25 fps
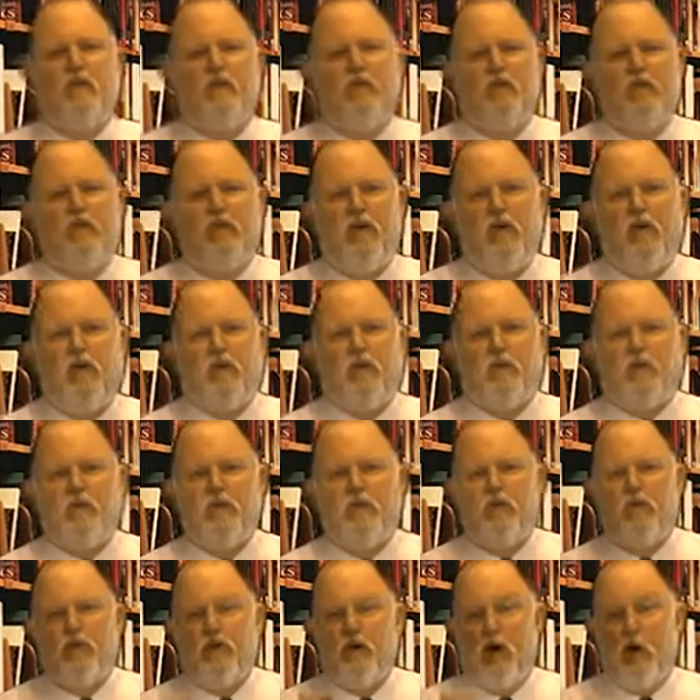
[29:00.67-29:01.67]
your vote,
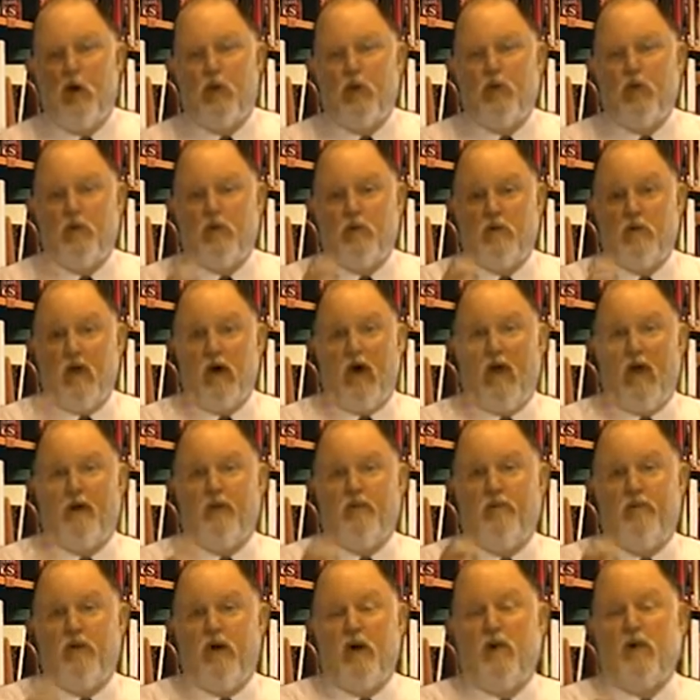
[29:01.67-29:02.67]
your Coke
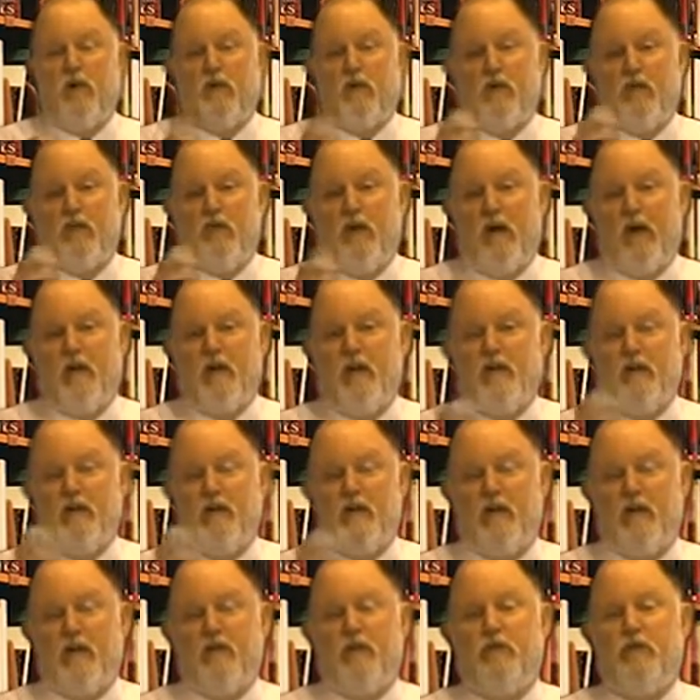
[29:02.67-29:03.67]
dollar vote. They're trying to
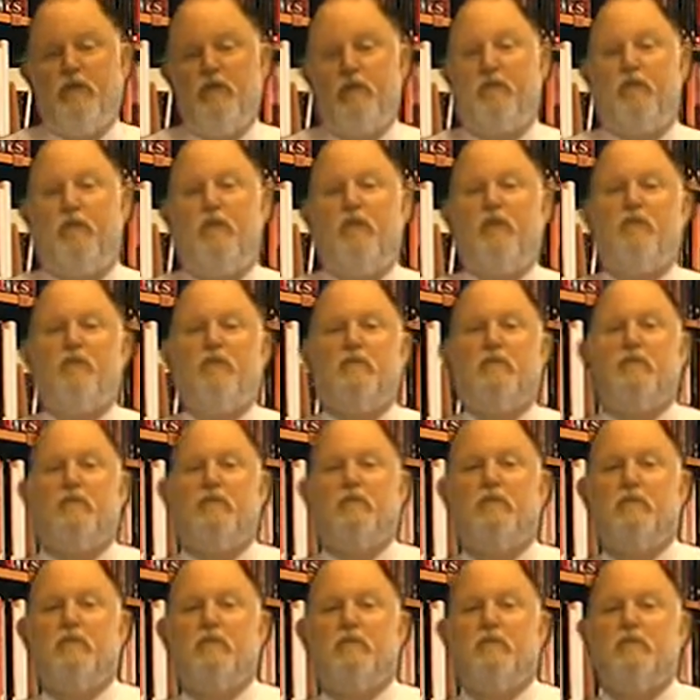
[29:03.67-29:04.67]
steal your vote.
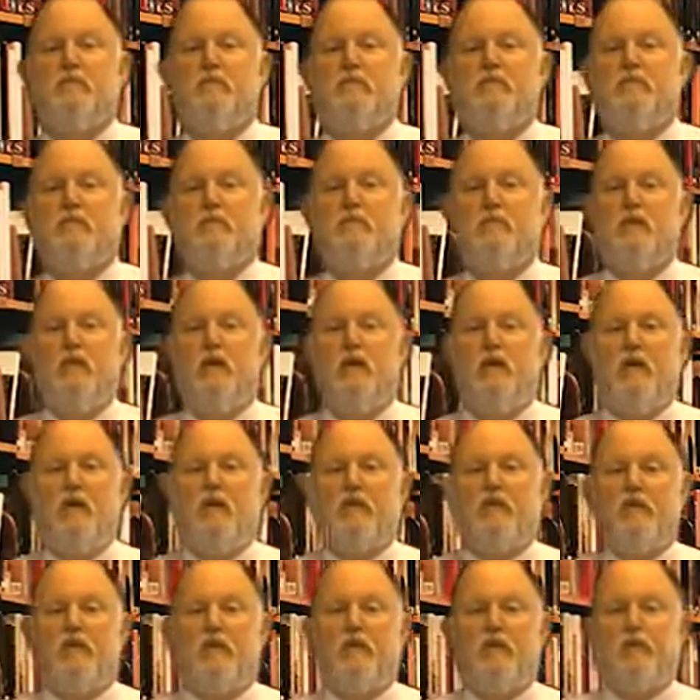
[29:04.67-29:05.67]

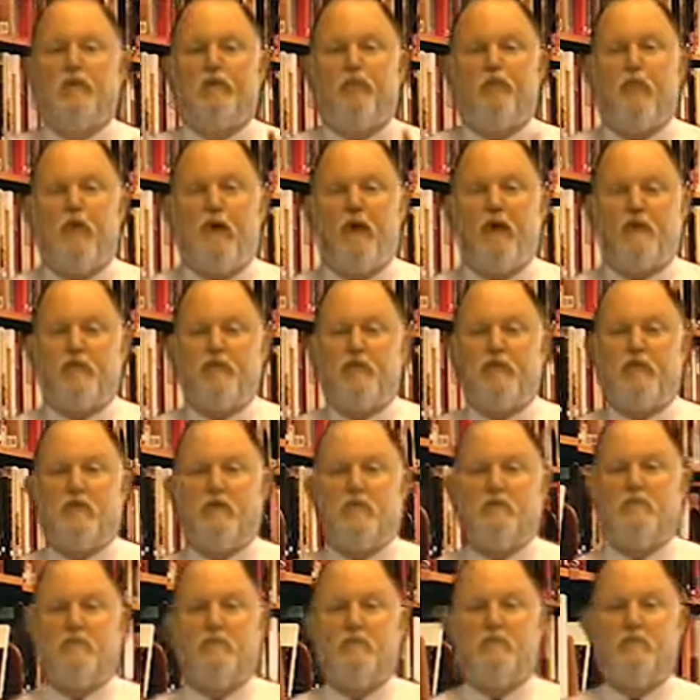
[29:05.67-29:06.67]
So there's
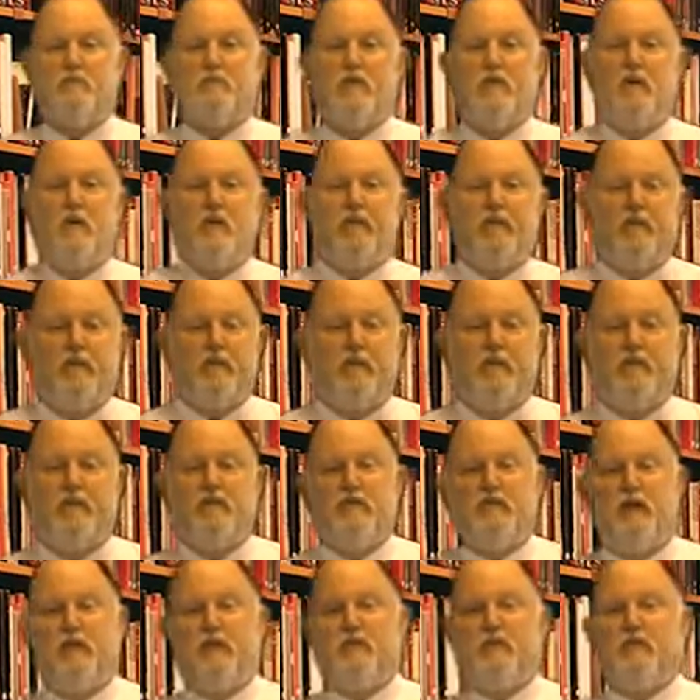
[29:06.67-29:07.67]
pressure from
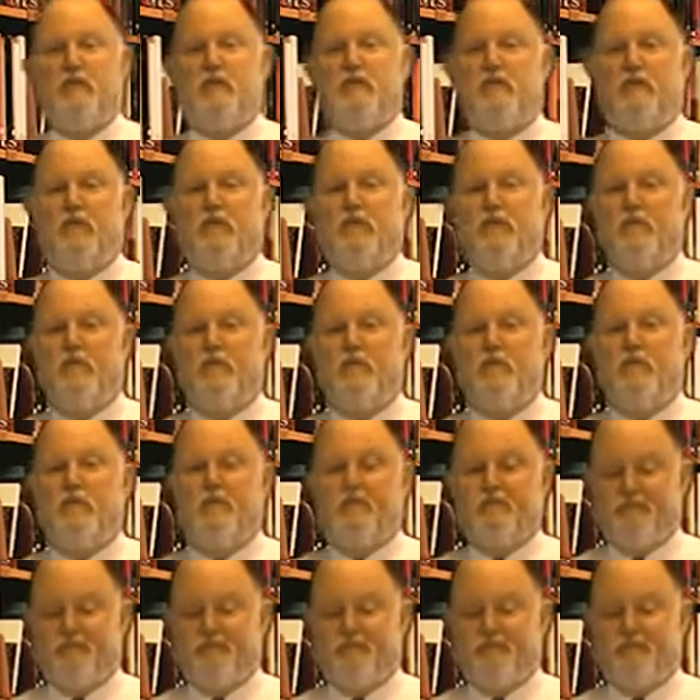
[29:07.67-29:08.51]
these substitutes.